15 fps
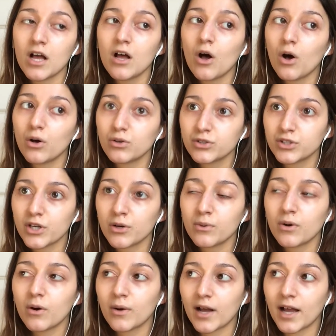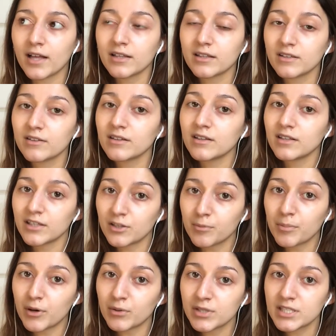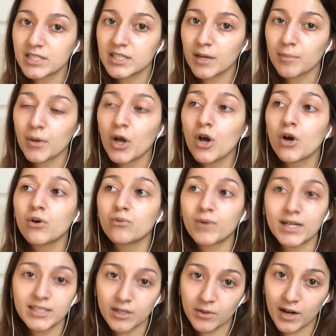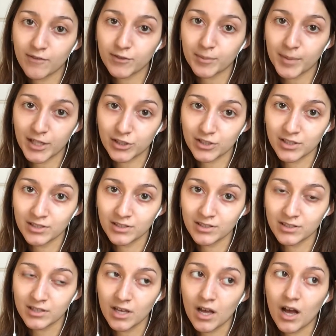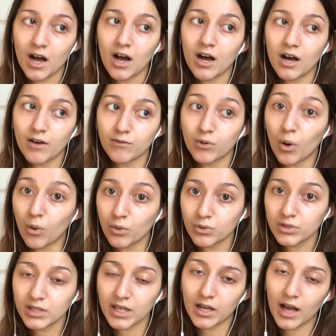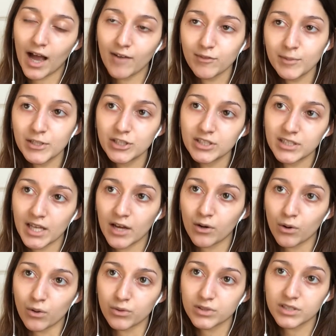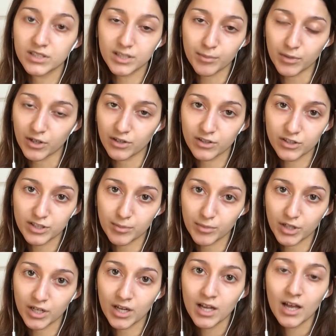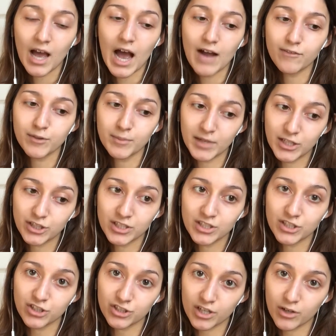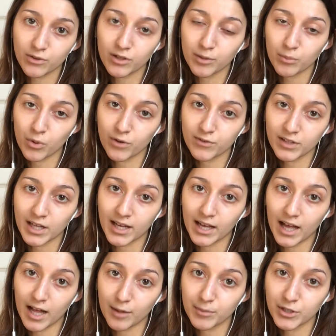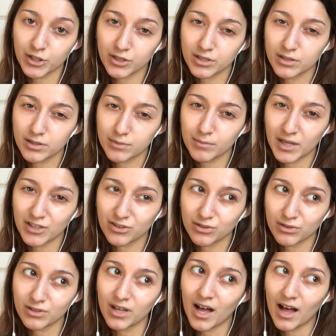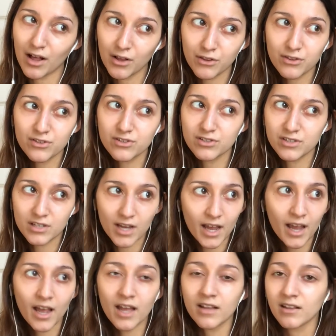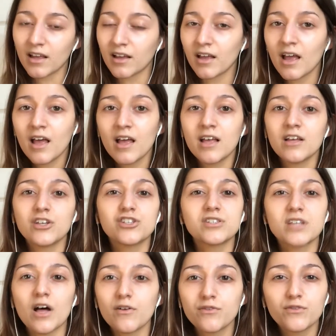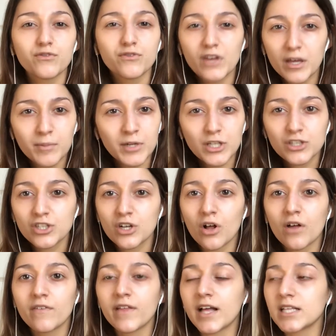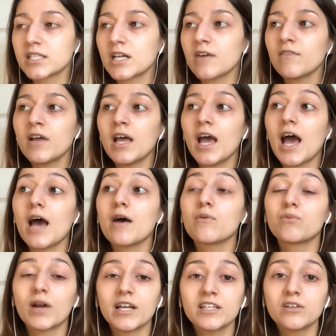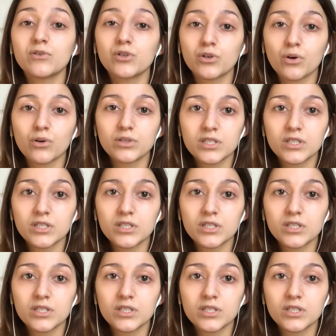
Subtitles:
Also, okay, little bonus tip, write down affirmations of goals. Like, affirmations and goals, they're similar. Affirmations in general are more for, like, helping your mental health state and, like, self-image and all of that stuff. Writing down your goals is